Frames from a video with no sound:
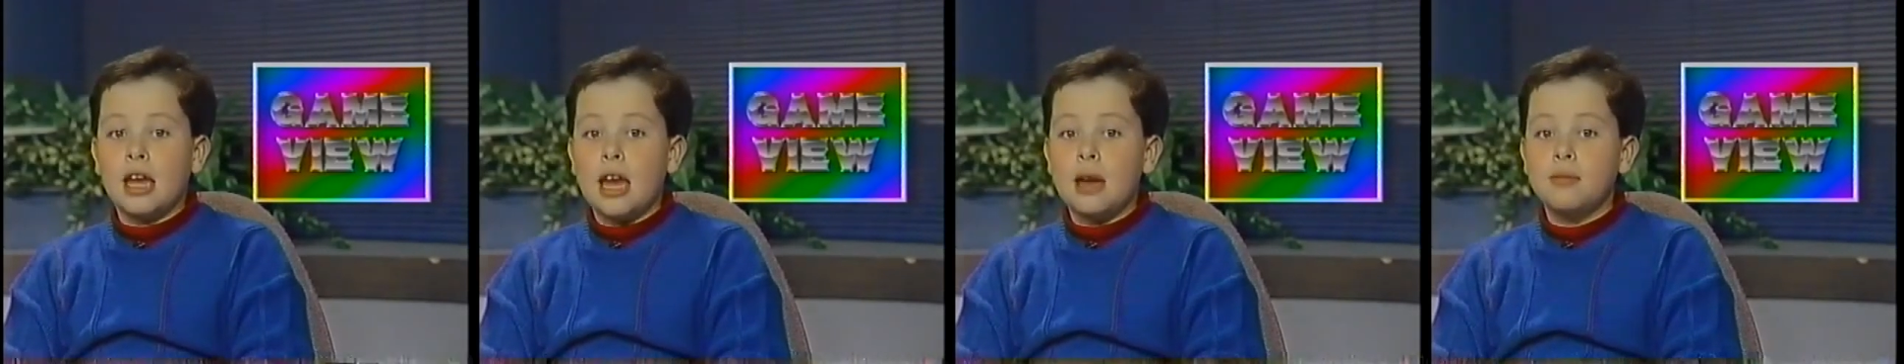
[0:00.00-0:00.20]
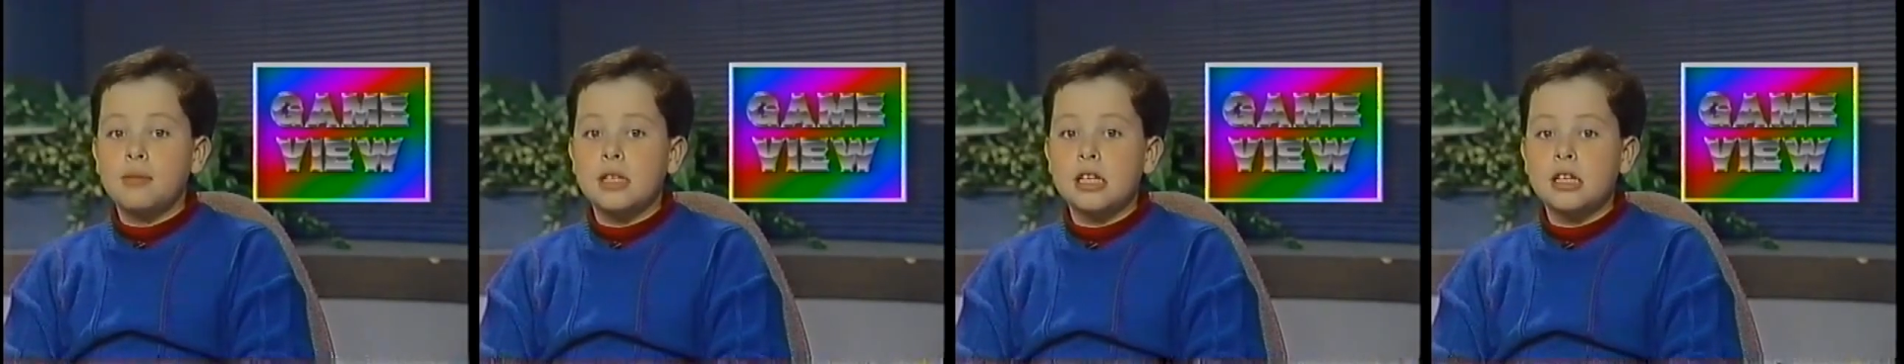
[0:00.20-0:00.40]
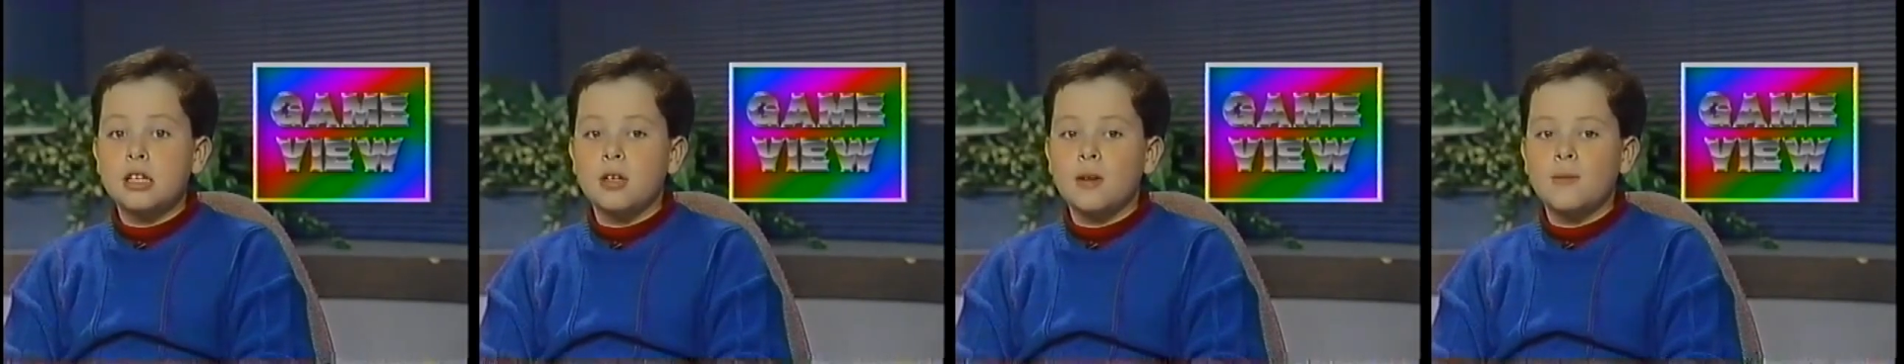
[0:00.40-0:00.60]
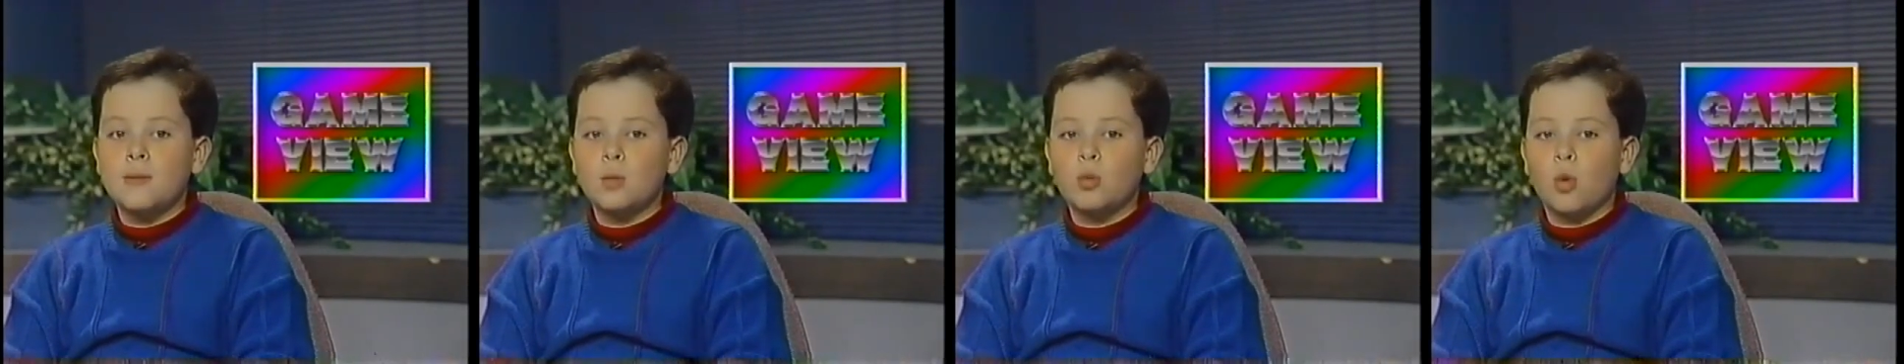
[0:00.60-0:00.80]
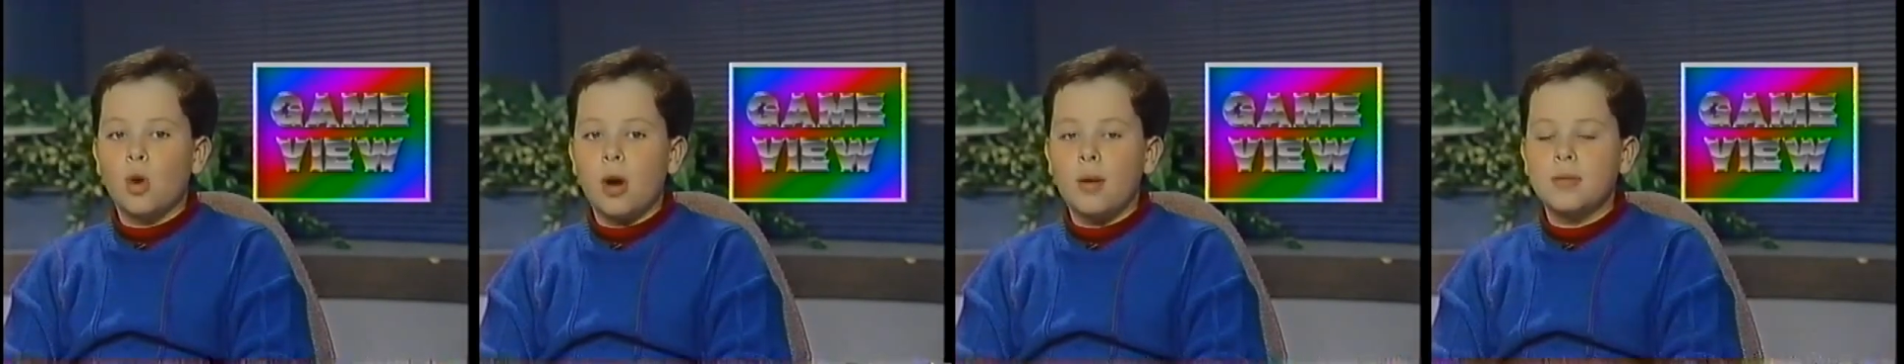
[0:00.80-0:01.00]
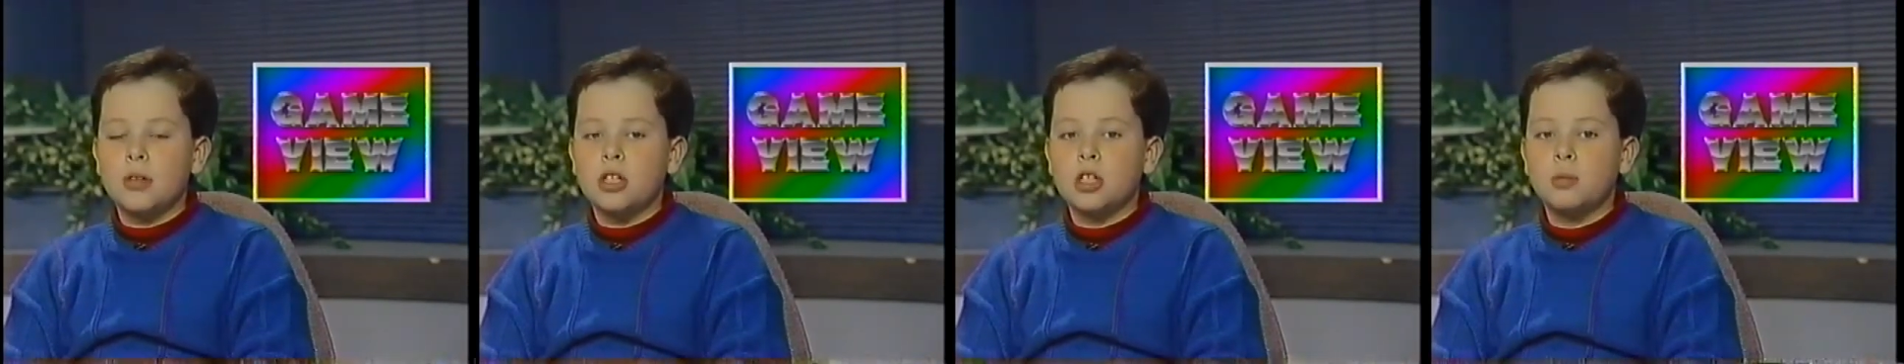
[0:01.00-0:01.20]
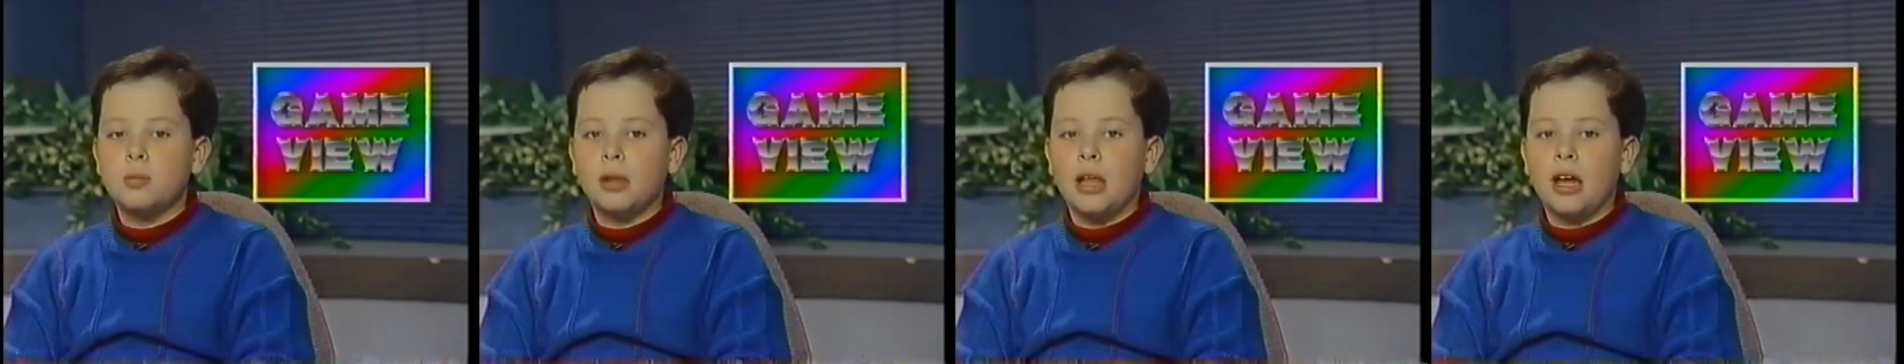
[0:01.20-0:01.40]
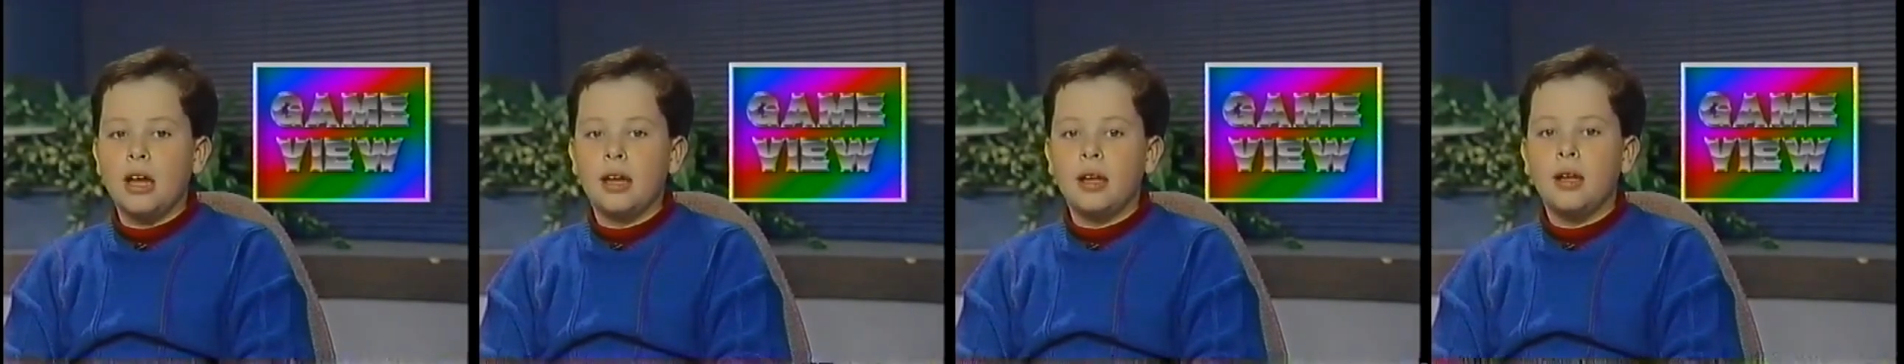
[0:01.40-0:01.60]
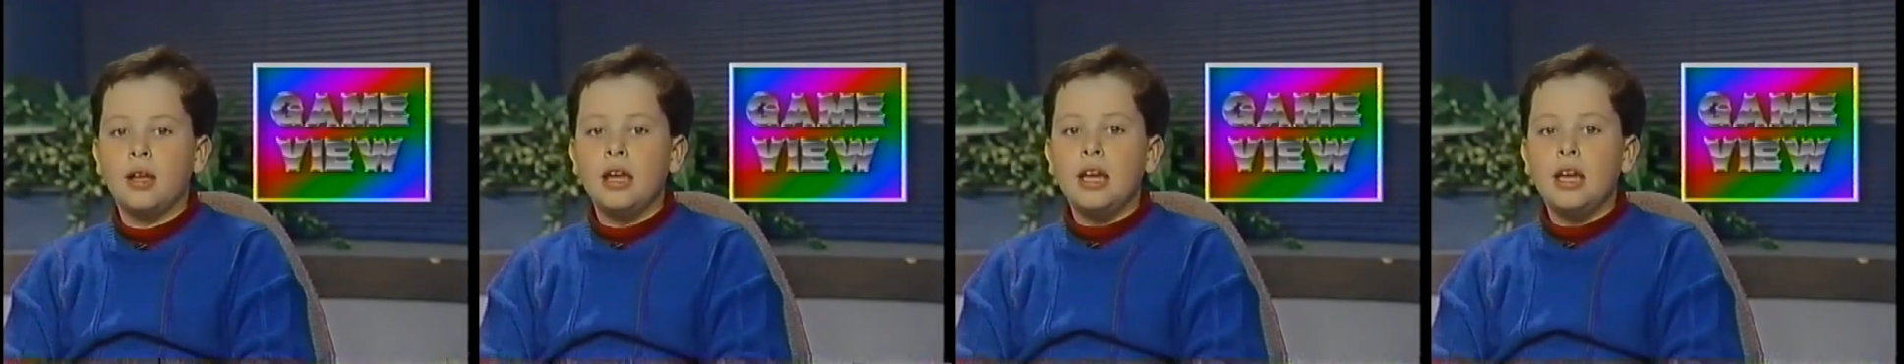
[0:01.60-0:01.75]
game systems were on display.